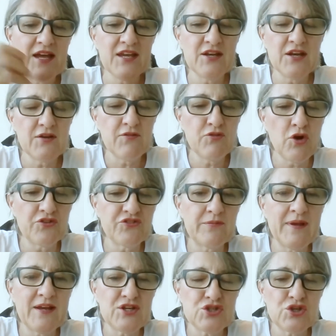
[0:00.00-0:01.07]
You've got to
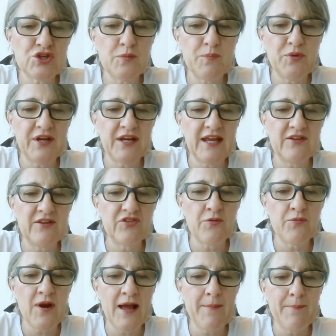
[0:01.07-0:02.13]
make sure you're putting it into
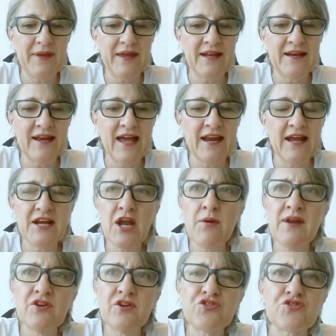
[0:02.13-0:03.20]
the right bin. And I know
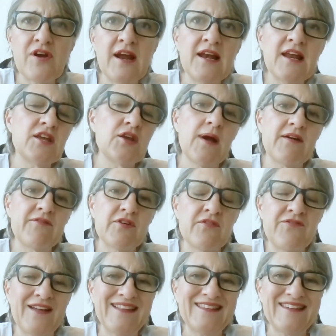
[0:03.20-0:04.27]
in Australia you have a
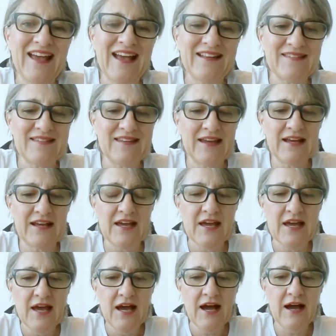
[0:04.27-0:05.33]
fantastic
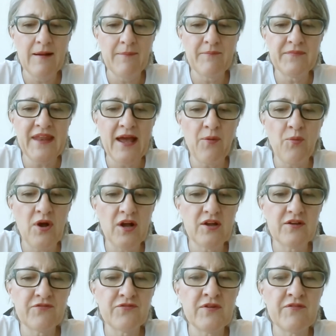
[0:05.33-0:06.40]
network
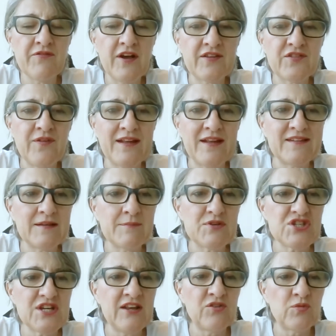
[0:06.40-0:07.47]
of reverse vending
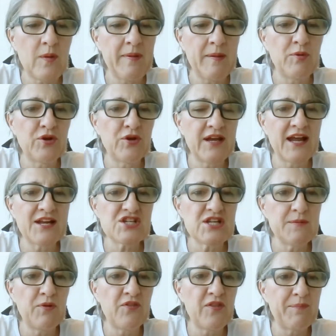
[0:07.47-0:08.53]
machines where people can actually
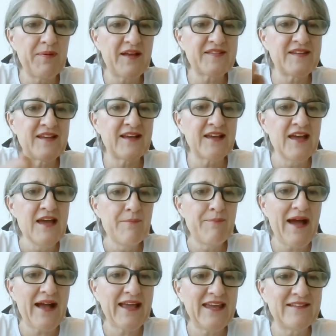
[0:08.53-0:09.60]
put the plastic
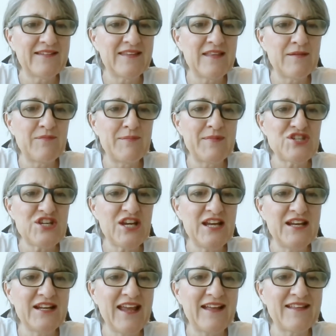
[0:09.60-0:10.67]
back into the machine
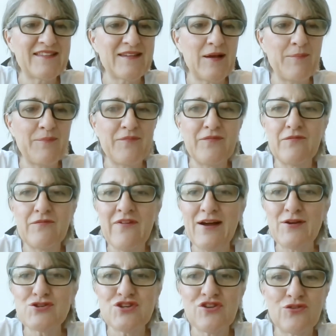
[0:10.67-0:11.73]
and get some
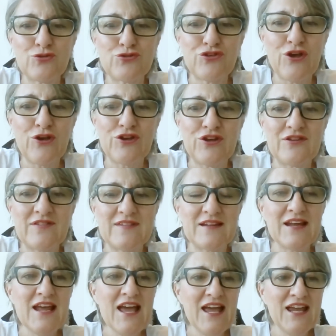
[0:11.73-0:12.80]
vouchers or tokens. And